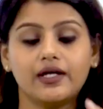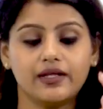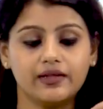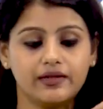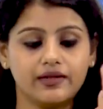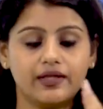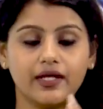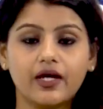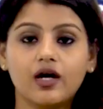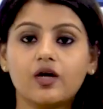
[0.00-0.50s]

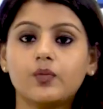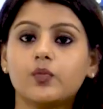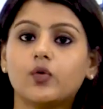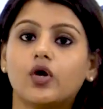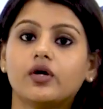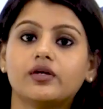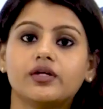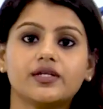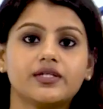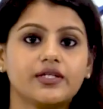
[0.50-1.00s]
their
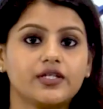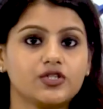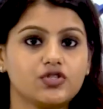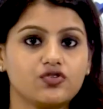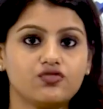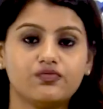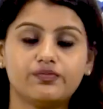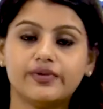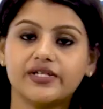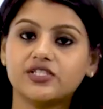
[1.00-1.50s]
product is
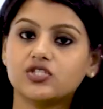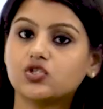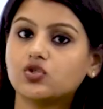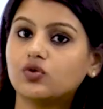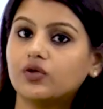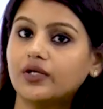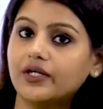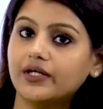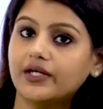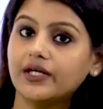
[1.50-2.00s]
of best
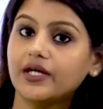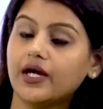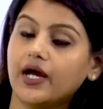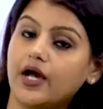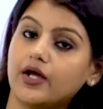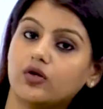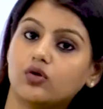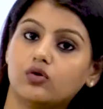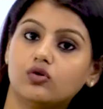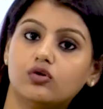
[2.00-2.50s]
quality
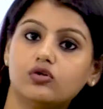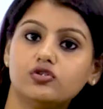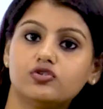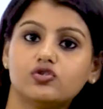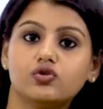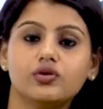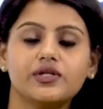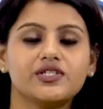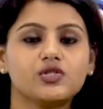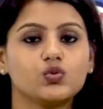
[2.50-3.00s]
and
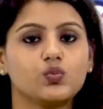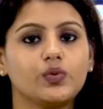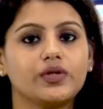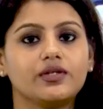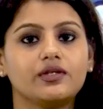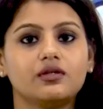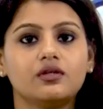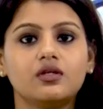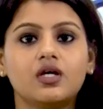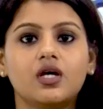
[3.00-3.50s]
also is
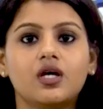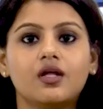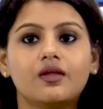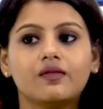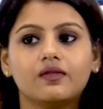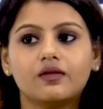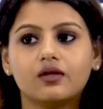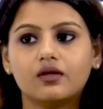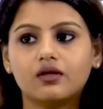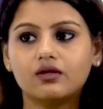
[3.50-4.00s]
within
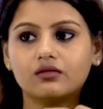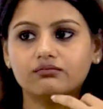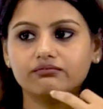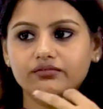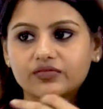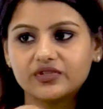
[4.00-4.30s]
the